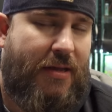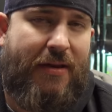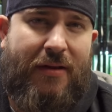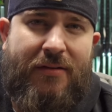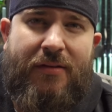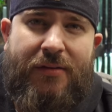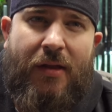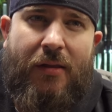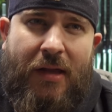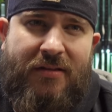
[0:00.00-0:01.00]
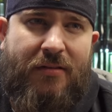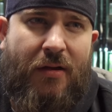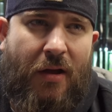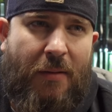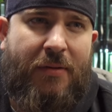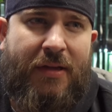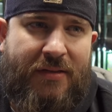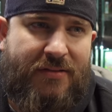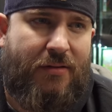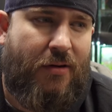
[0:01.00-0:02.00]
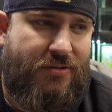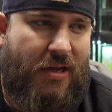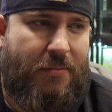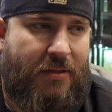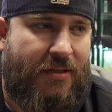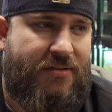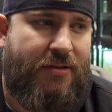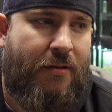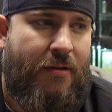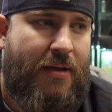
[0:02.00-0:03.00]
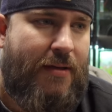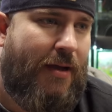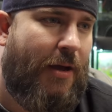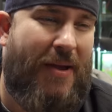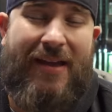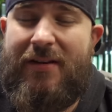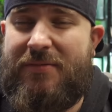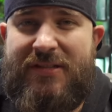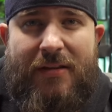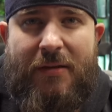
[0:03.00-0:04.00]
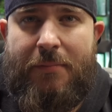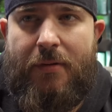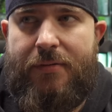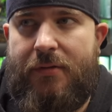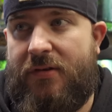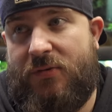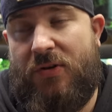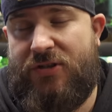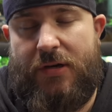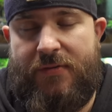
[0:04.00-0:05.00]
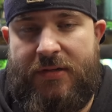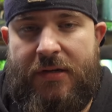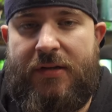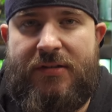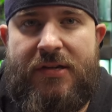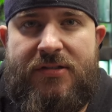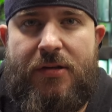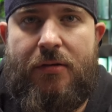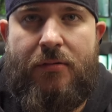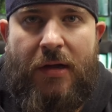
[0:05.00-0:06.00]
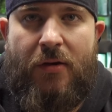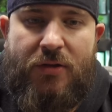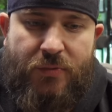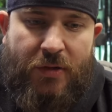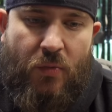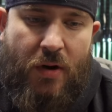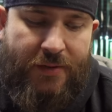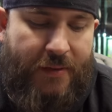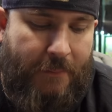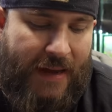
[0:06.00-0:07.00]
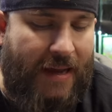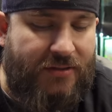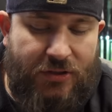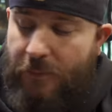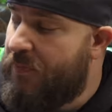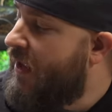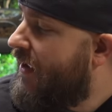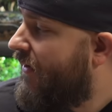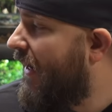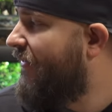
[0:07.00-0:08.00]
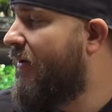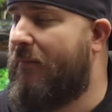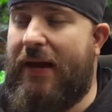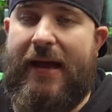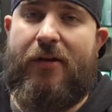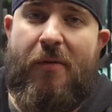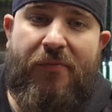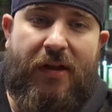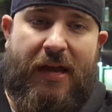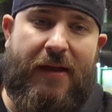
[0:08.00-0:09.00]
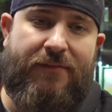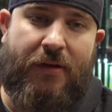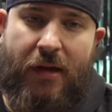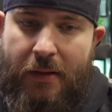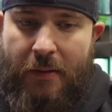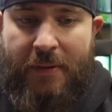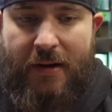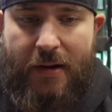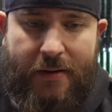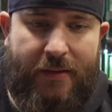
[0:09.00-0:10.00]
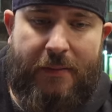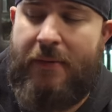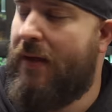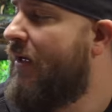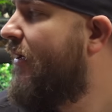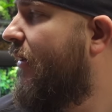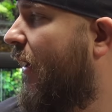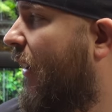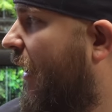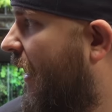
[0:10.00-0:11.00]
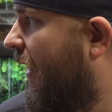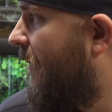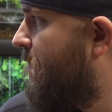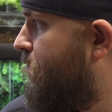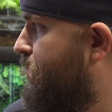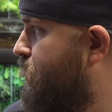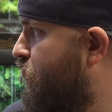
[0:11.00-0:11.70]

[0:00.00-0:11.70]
getting into the, lots of the obligates and large obligates. So um, I ended up selling both of those. I wish I never did because I still, I always really wanted them back. So got them back. Hopefully I have uh, a pair out of them. Um,